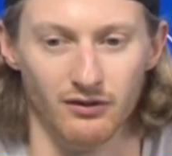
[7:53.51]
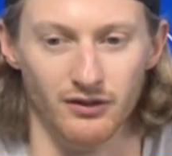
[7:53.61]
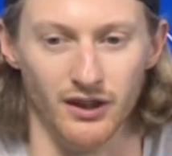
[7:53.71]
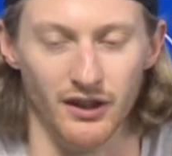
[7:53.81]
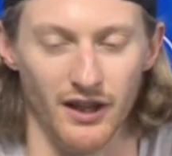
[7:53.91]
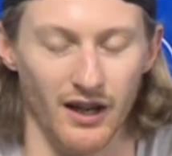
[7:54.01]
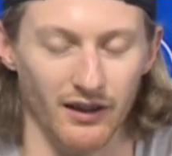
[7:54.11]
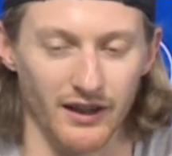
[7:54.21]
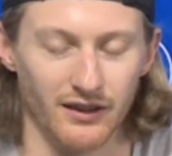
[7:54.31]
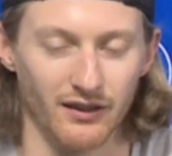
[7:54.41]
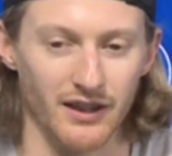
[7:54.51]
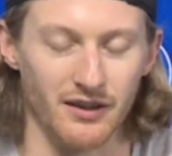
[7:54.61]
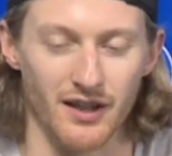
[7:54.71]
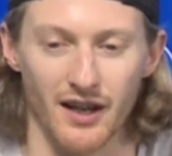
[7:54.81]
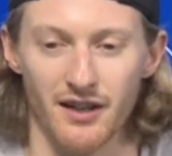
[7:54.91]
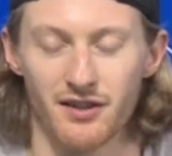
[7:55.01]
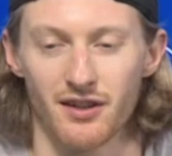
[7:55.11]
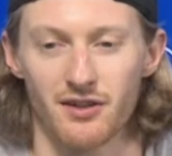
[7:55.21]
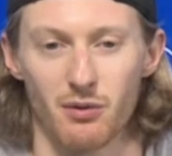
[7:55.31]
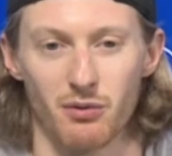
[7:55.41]
yeah, like you said,
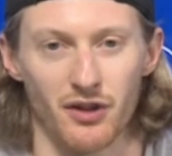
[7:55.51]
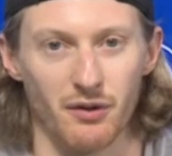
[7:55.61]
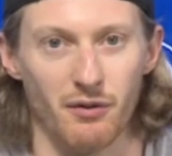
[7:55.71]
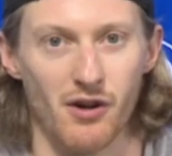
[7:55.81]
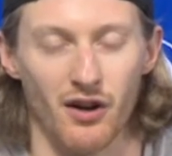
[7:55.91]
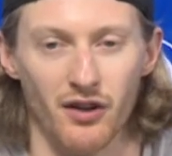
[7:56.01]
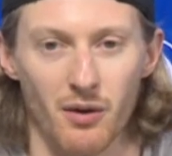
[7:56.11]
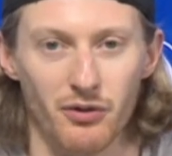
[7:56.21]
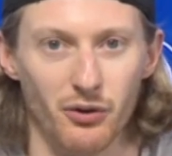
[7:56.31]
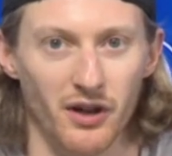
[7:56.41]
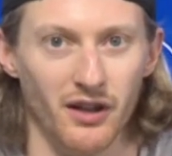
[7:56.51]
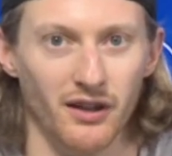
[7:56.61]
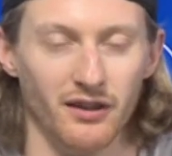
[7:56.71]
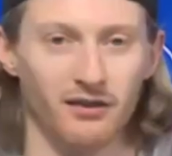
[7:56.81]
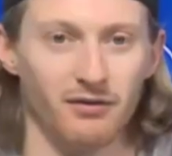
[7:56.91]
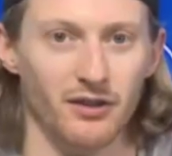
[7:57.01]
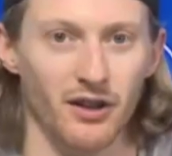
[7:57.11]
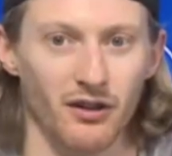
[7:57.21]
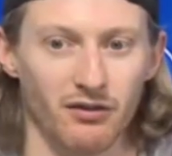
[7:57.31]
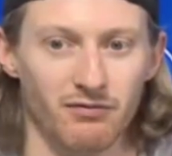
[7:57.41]
it's almost like we've gone numb to it, you
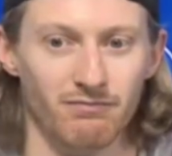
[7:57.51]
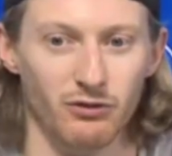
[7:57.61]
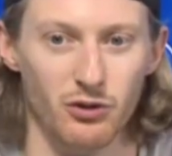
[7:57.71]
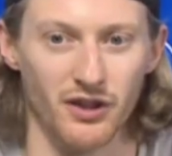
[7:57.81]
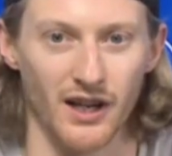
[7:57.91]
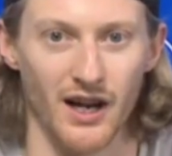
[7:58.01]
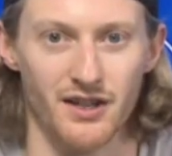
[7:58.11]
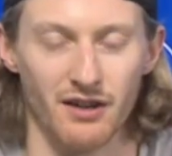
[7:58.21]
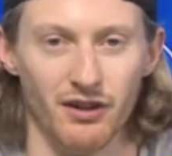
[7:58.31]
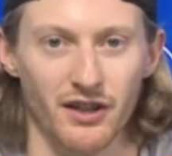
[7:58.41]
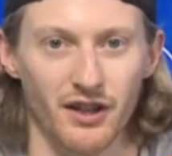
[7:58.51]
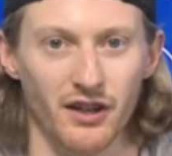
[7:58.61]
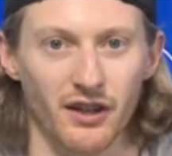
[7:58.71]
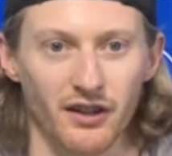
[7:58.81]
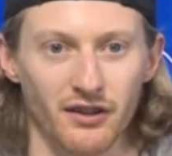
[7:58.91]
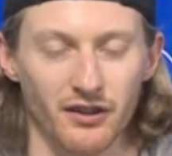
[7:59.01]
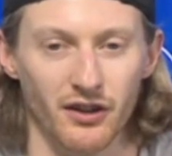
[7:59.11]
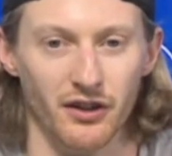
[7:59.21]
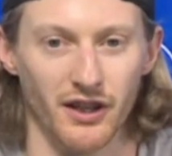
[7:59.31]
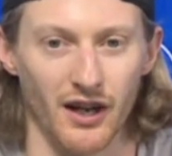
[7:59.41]
know, losing guys every year. And you
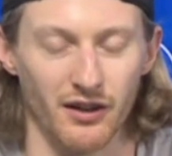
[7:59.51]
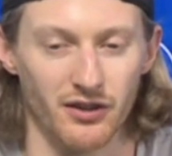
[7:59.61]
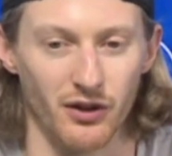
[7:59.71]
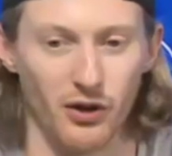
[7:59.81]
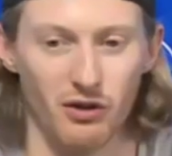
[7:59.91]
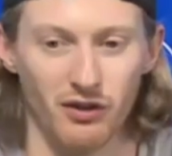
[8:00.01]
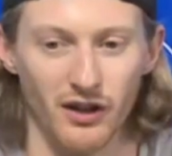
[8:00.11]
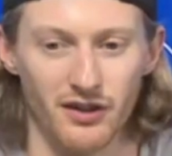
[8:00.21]
know, you kind of turn over,